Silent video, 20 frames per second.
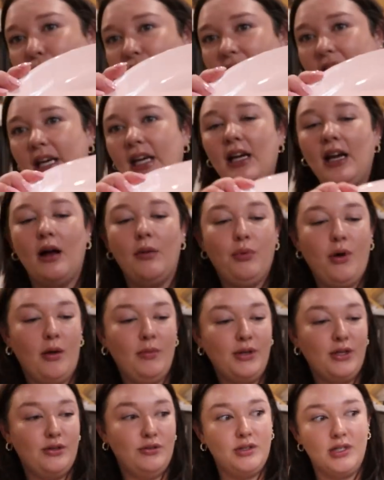plate. I'll
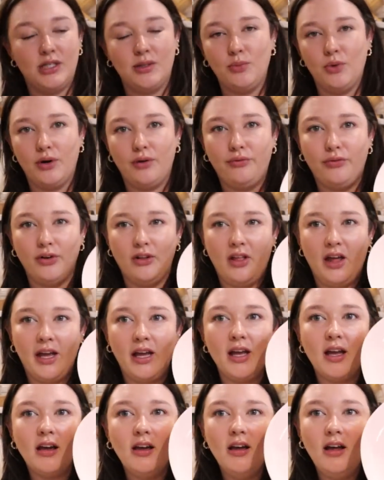probably use this more for
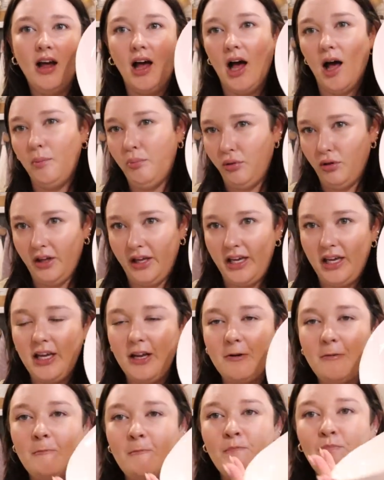like a
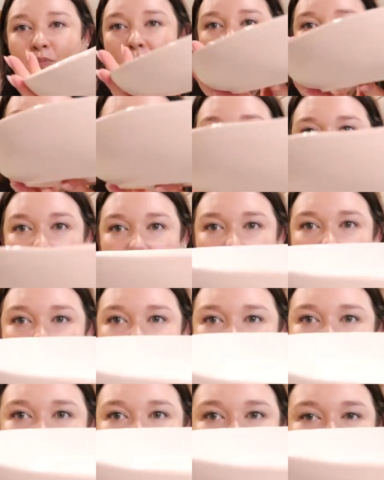plate. I like
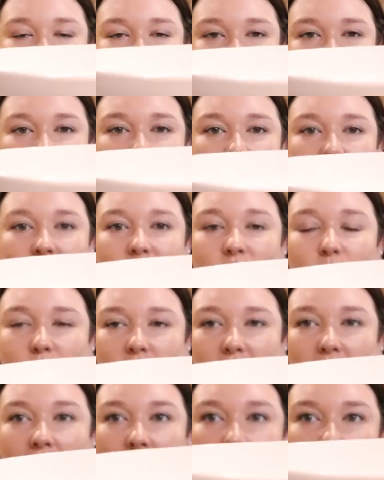my plates like this
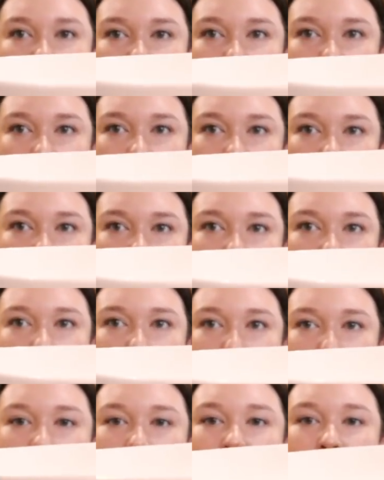where they have a lip,